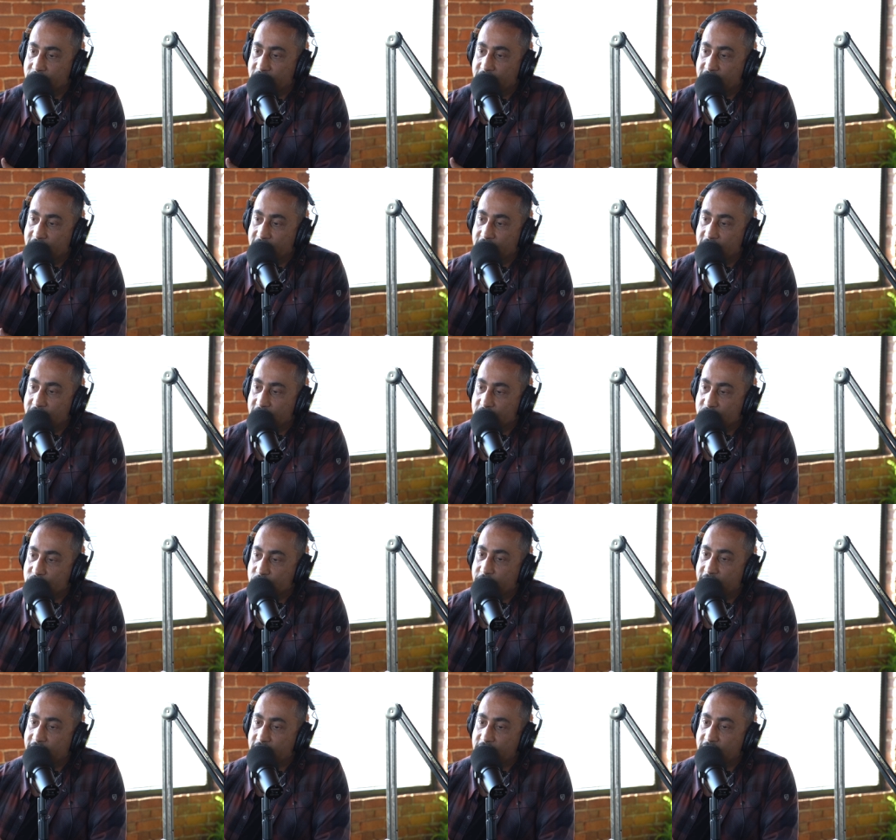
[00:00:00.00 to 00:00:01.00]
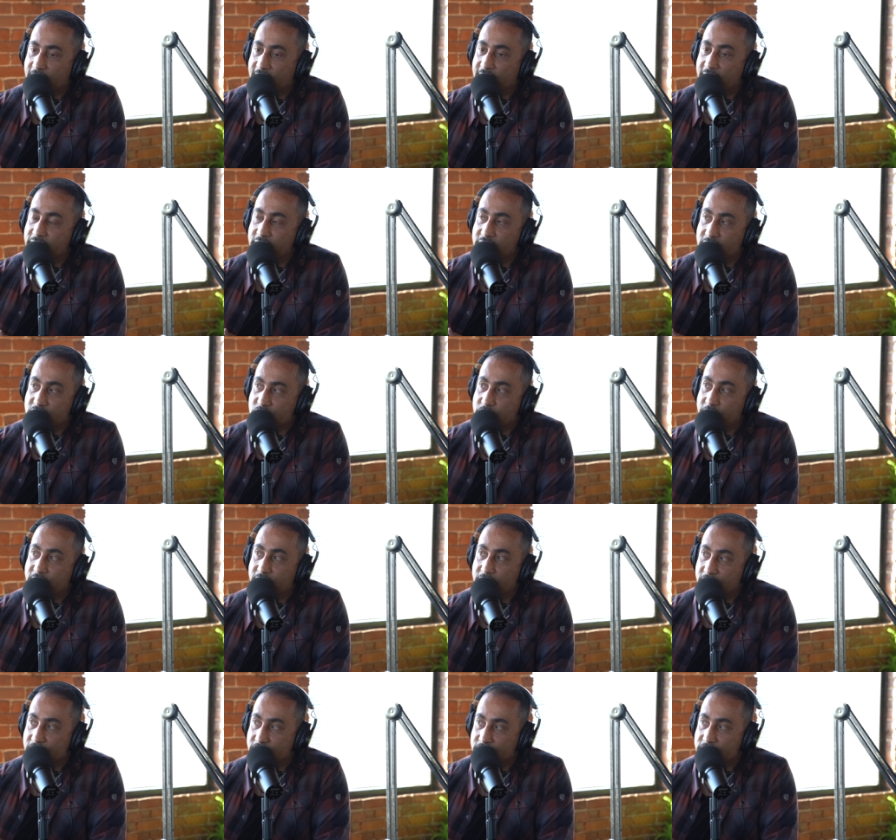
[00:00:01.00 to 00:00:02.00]
but I didn't expect to have an
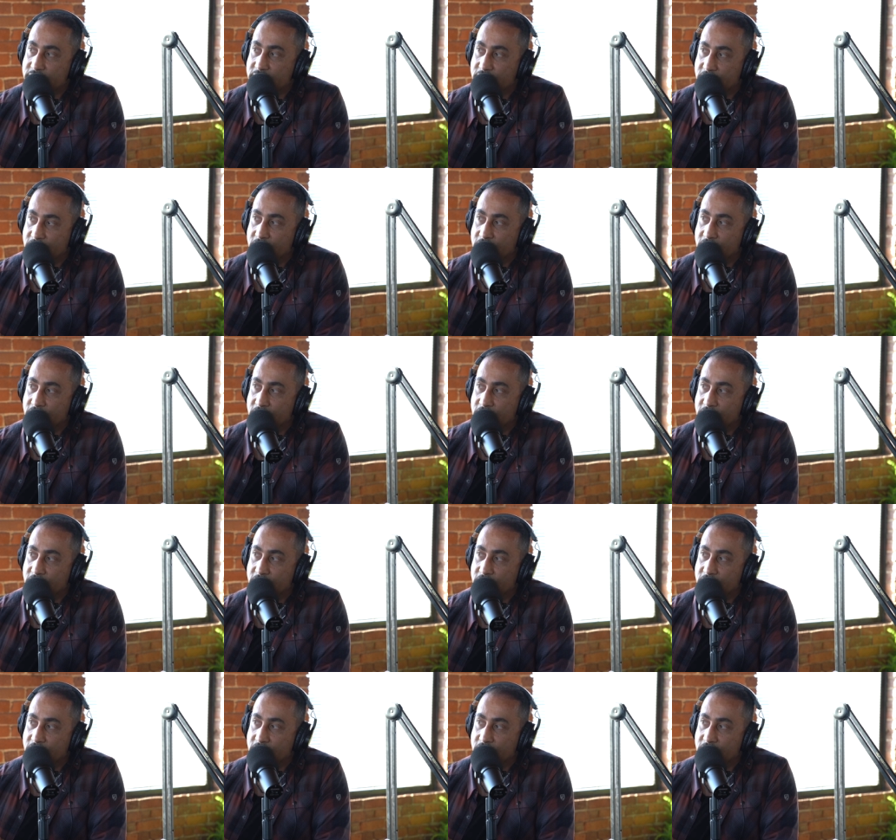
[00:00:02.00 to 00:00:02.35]
experience.